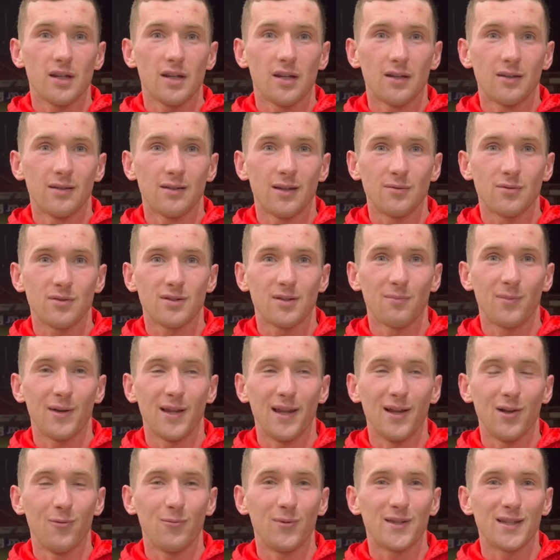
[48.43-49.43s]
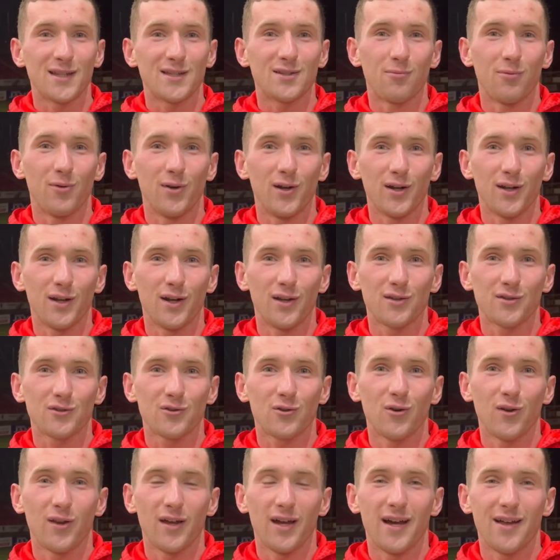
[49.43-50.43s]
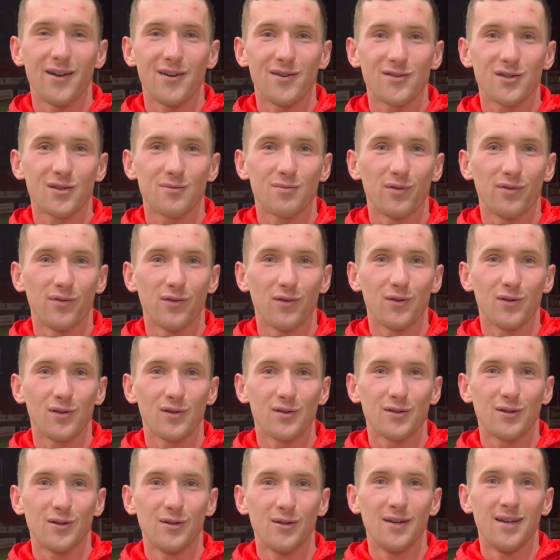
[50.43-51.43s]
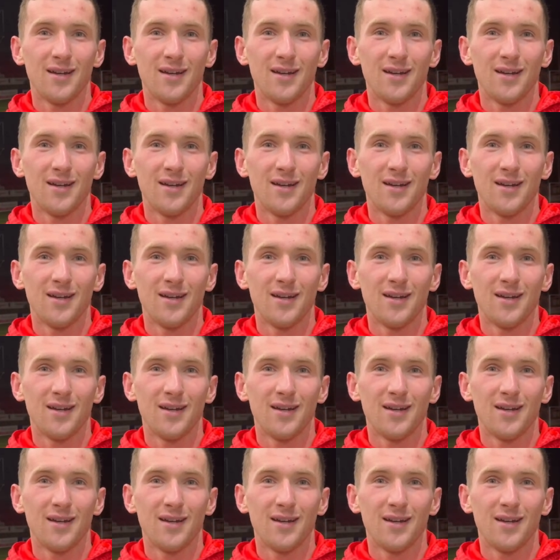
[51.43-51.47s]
and I was a little bit disappointed to score the header just before, so